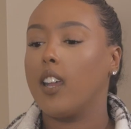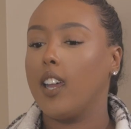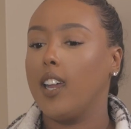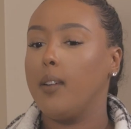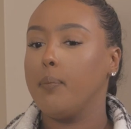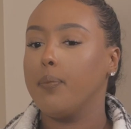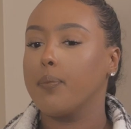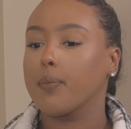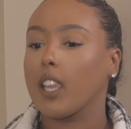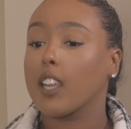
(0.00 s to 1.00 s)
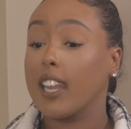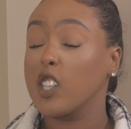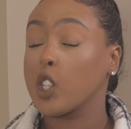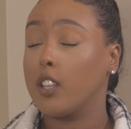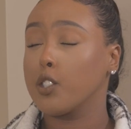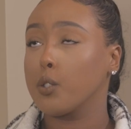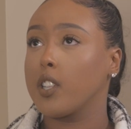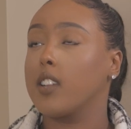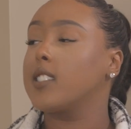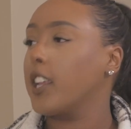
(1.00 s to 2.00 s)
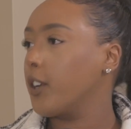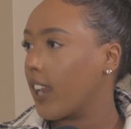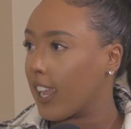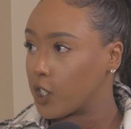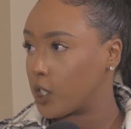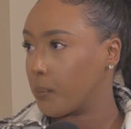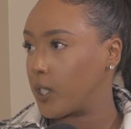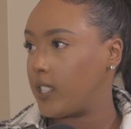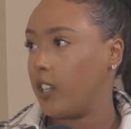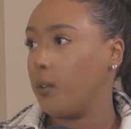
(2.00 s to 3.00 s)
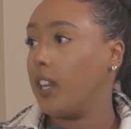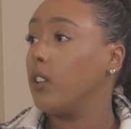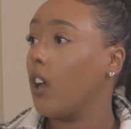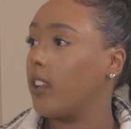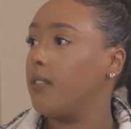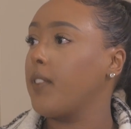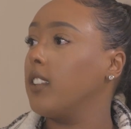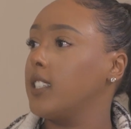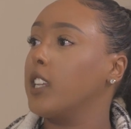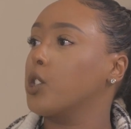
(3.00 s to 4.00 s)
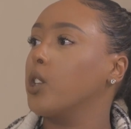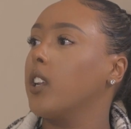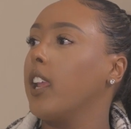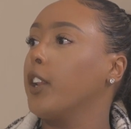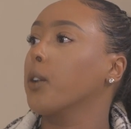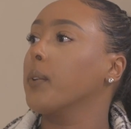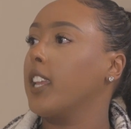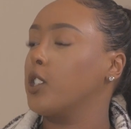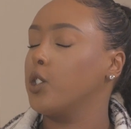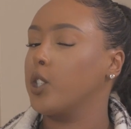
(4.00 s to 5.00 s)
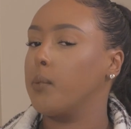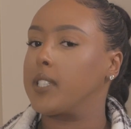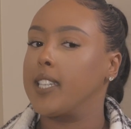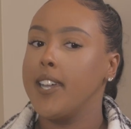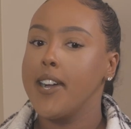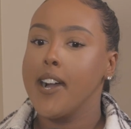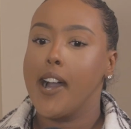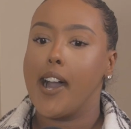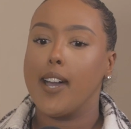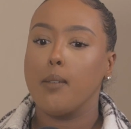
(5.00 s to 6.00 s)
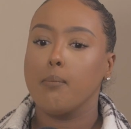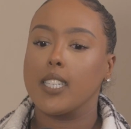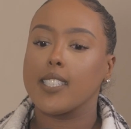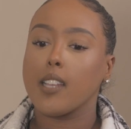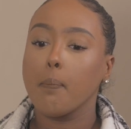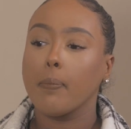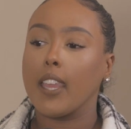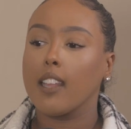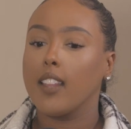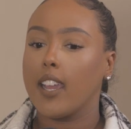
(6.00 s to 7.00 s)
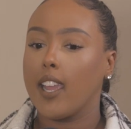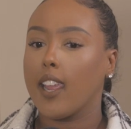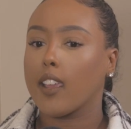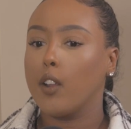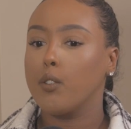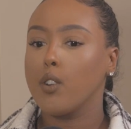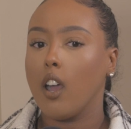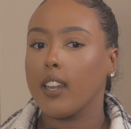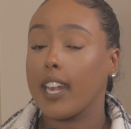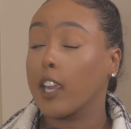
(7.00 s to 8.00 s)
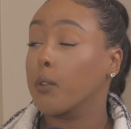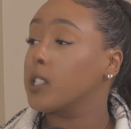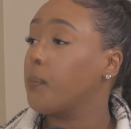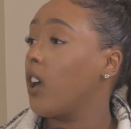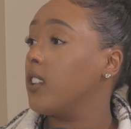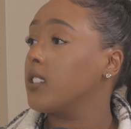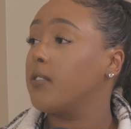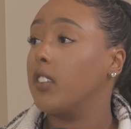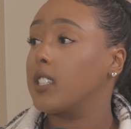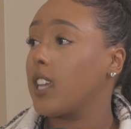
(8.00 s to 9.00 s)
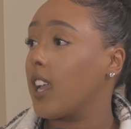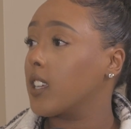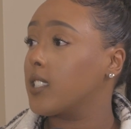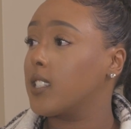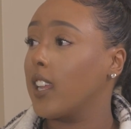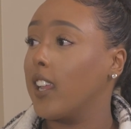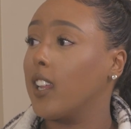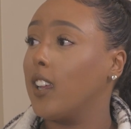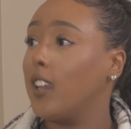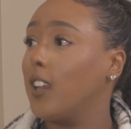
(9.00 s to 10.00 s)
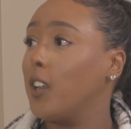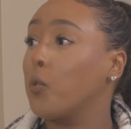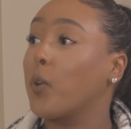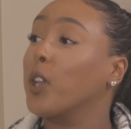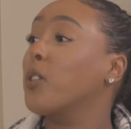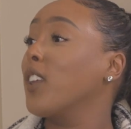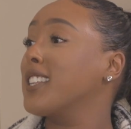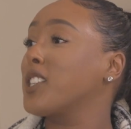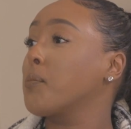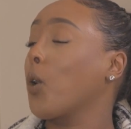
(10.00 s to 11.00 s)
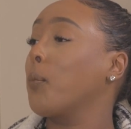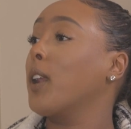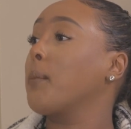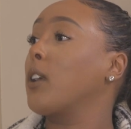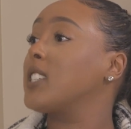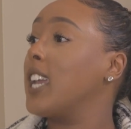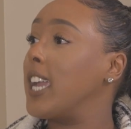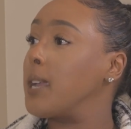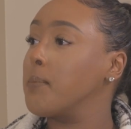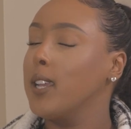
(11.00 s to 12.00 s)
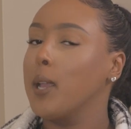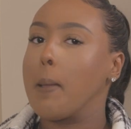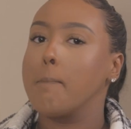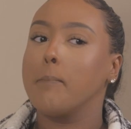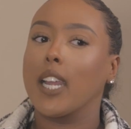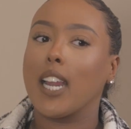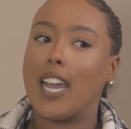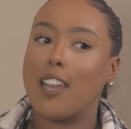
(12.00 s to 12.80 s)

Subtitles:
kind of challenge those thoughts. Say you're an anxious person, you need a lot of validation in your relationships. Something like not getting a response via text in what you think is an appropriate amount of time might have